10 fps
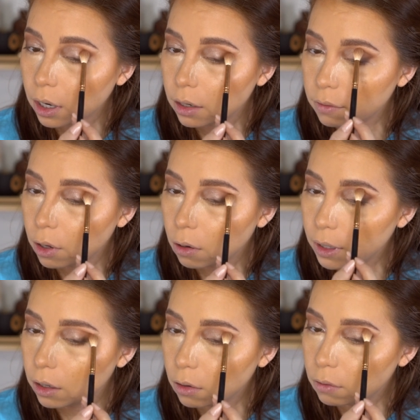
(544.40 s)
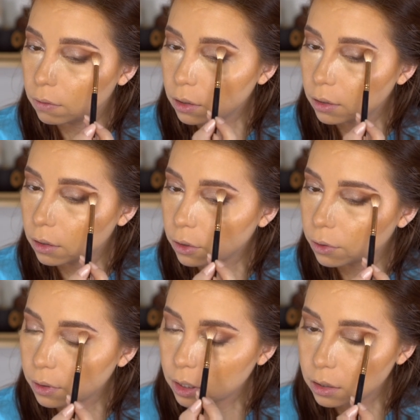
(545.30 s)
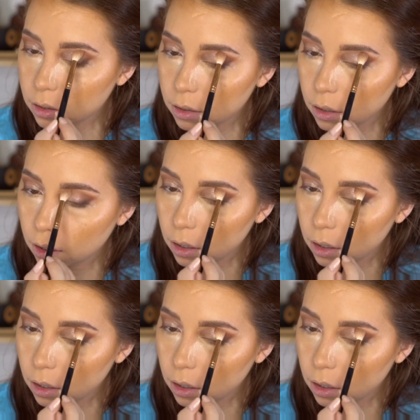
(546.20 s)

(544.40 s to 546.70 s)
kind of going over the crease.